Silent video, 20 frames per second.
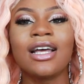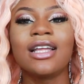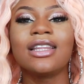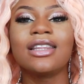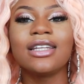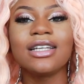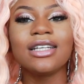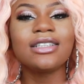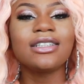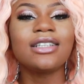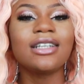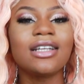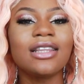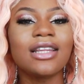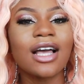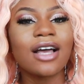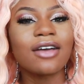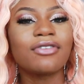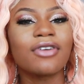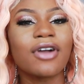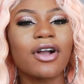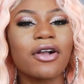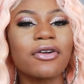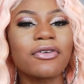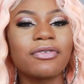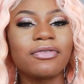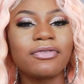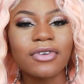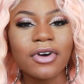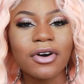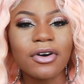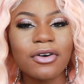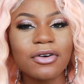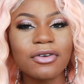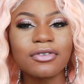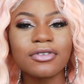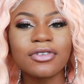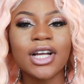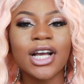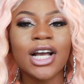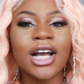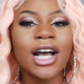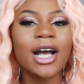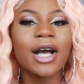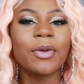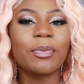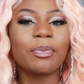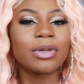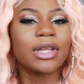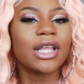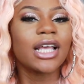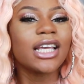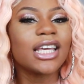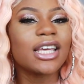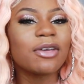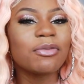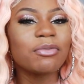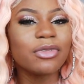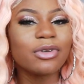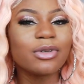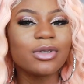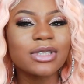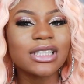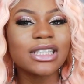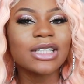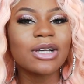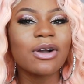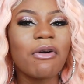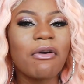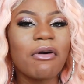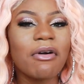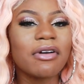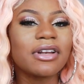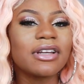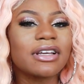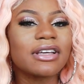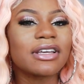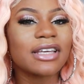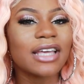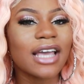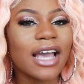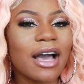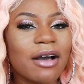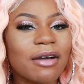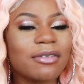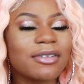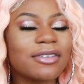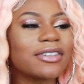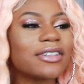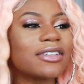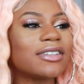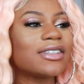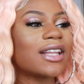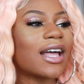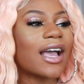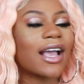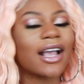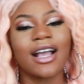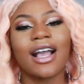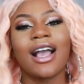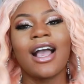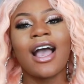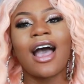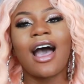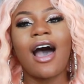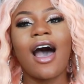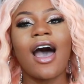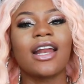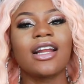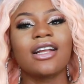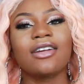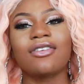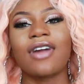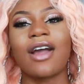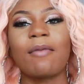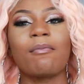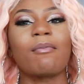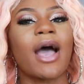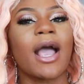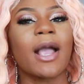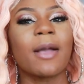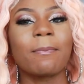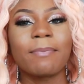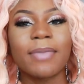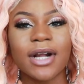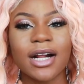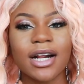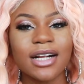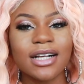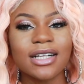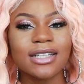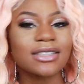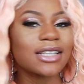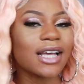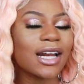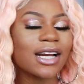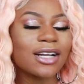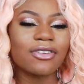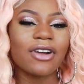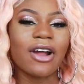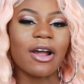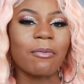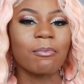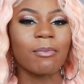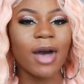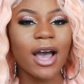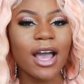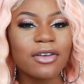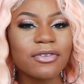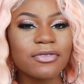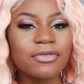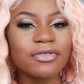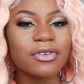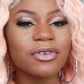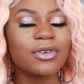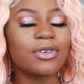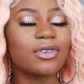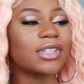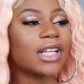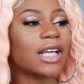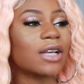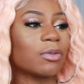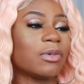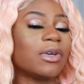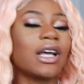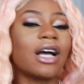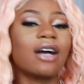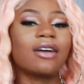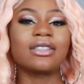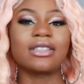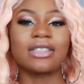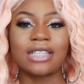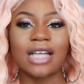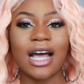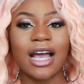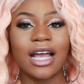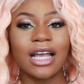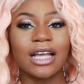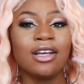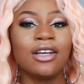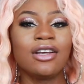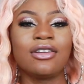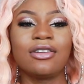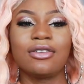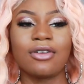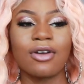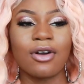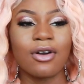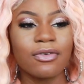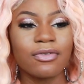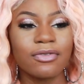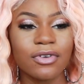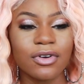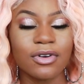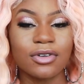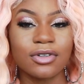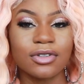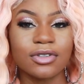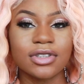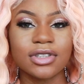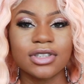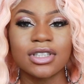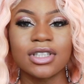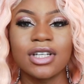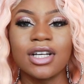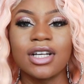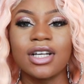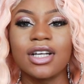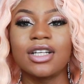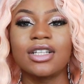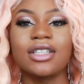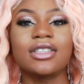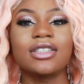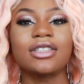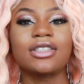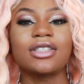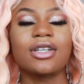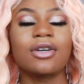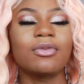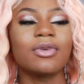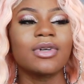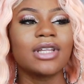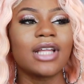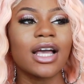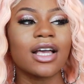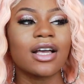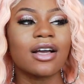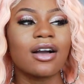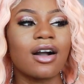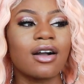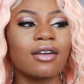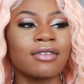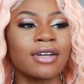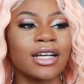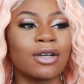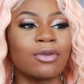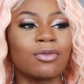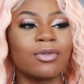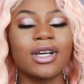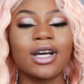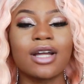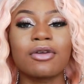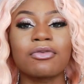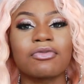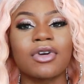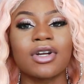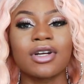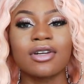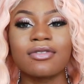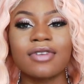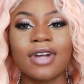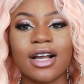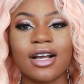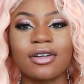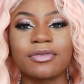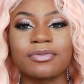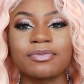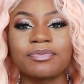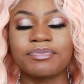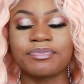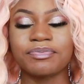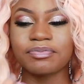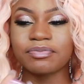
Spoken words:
Linda left her phone playing music on the counter. Like, I didn't grab my purse. I didn't grab my phone. Like, we outside, no phones. So we're like, all right, we gotta run around.